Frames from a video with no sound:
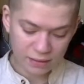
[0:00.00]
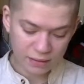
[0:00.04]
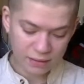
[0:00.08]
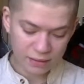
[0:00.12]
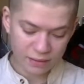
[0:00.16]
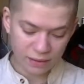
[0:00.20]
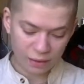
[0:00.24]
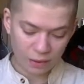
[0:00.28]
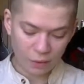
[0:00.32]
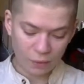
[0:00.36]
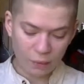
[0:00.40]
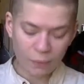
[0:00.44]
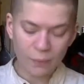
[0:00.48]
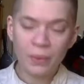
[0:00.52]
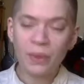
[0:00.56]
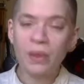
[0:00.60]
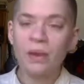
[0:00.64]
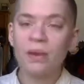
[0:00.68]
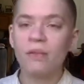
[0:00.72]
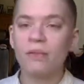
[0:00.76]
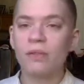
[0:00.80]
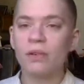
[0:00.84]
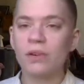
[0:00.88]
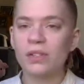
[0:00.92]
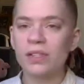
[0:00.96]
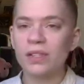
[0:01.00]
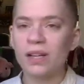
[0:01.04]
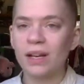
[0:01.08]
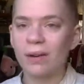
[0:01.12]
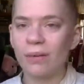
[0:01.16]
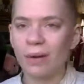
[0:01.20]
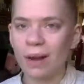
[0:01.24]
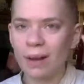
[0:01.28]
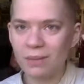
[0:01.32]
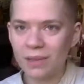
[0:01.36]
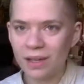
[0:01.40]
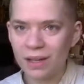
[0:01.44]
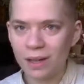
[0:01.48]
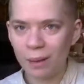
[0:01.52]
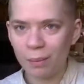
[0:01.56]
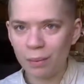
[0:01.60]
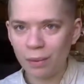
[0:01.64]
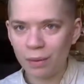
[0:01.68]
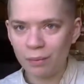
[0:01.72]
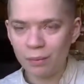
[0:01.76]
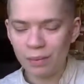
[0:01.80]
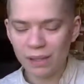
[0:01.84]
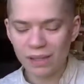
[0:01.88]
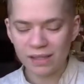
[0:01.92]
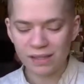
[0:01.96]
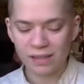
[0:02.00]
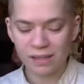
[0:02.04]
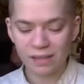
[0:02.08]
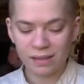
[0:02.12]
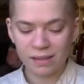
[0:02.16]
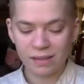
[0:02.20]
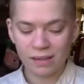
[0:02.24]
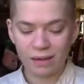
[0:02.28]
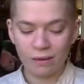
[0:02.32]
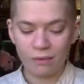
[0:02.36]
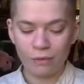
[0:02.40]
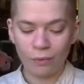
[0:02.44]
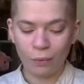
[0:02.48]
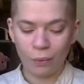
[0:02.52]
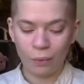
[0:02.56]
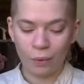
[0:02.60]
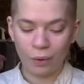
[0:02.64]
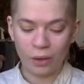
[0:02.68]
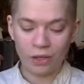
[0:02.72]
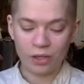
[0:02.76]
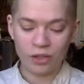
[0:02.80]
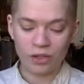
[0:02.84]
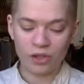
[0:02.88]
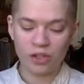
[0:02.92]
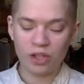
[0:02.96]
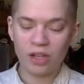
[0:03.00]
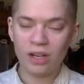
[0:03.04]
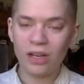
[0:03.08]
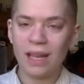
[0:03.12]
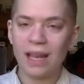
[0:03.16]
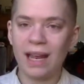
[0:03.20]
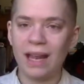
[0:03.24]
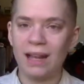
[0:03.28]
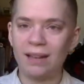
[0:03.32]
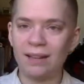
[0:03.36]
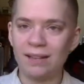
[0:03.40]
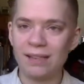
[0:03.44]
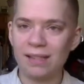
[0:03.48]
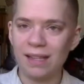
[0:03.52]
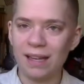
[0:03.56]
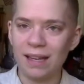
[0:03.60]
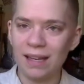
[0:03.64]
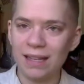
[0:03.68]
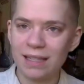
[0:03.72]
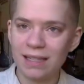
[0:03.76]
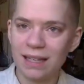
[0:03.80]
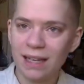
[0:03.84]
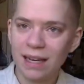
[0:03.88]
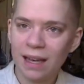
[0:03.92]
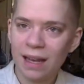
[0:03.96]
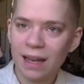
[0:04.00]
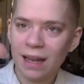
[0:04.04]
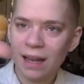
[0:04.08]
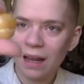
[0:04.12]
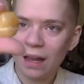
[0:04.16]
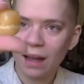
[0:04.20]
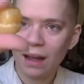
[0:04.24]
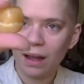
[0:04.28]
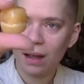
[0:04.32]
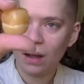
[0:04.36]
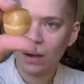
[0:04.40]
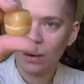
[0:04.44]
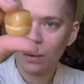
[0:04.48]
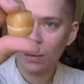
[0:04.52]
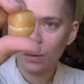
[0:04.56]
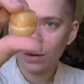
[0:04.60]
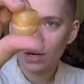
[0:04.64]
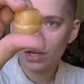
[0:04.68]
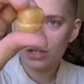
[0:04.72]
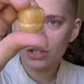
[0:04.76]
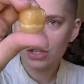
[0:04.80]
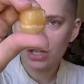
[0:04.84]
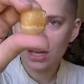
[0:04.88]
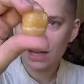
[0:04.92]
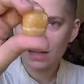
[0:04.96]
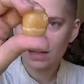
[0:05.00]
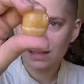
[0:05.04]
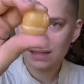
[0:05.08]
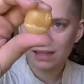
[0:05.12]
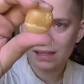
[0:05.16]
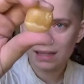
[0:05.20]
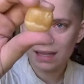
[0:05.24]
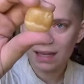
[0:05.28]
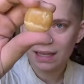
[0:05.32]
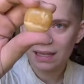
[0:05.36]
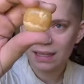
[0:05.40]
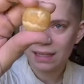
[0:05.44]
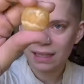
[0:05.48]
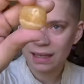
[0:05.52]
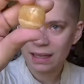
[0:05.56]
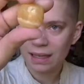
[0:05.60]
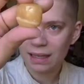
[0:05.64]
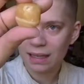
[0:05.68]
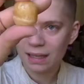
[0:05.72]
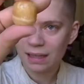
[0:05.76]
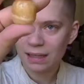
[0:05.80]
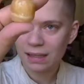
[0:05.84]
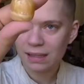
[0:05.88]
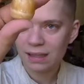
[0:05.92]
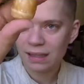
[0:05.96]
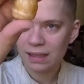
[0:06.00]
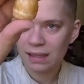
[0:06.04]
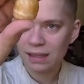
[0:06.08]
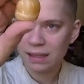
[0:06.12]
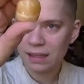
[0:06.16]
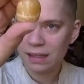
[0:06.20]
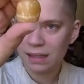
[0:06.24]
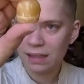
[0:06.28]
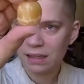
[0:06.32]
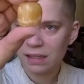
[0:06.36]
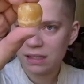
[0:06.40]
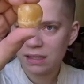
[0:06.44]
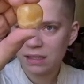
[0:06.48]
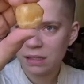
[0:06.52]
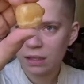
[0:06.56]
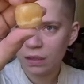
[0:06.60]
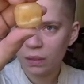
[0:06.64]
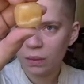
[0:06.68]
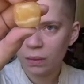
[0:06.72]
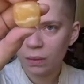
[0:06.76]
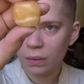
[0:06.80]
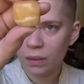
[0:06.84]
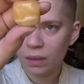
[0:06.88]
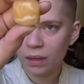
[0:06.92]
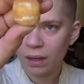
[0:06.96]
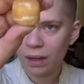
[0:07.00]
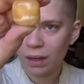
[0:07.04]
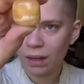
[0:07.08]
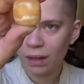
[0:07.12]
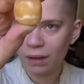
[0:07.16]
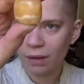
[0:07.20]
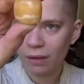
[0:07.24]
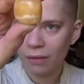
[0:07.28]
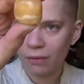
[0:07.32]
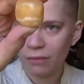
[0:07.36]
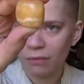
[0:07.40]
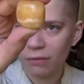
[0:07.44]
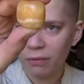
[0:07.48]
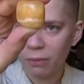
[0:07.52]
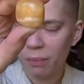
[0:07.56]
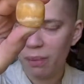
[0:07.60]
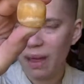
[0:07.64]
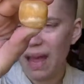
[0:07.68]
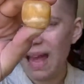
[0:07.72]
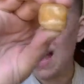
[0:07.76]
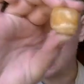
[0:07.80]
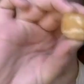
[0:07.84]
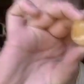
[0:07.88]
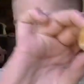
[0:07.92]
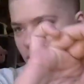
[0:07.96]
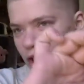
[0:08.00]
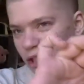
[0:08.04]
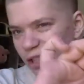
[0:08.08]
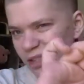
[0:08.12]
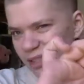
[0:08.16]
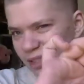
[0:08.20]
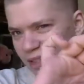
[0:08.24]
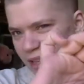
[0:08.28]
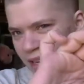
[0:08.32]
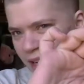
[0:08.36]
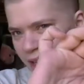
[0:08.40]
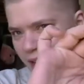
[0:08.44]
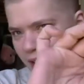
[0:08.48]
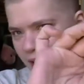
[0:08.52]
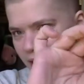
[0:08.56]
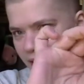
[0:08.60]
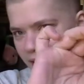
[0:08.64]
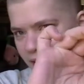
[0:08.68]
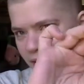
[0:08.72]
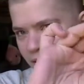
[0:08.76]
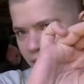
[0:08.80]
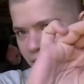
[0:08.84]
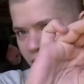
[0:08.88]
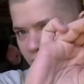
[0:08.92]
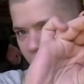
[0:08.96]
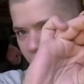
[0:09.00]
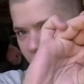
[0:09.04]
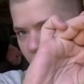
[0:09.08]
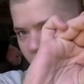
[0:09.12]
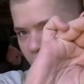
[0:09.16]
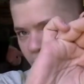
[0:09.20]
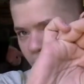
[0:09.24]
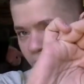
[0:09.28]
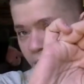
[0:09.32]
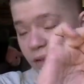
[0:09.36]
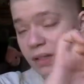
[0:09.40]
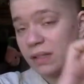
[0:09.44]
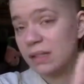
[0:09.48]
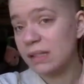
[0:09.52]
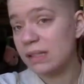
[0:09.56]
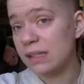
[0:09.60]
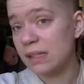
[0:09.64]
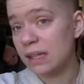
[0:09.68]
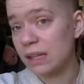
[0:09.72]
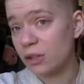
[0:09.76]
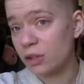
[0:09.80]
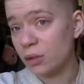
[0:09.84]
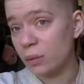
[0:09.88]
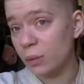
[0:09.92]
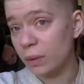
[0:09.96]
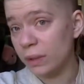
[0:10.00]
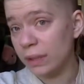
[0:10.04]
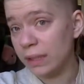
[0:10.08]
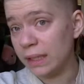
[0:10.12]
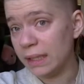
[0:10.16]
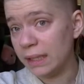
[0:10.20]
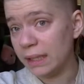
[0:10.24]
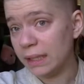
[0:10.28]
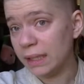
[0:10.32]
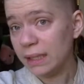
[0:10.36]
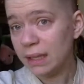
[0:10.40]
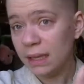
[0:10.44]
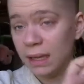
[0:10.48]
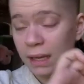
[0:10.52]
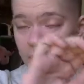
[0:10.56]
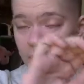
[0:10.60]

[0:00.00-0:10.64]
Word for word: So first I grabbed a couple of pieces of orange calcite. Uh, orange calcite is the stone of passion. It's a stone of sexual healing.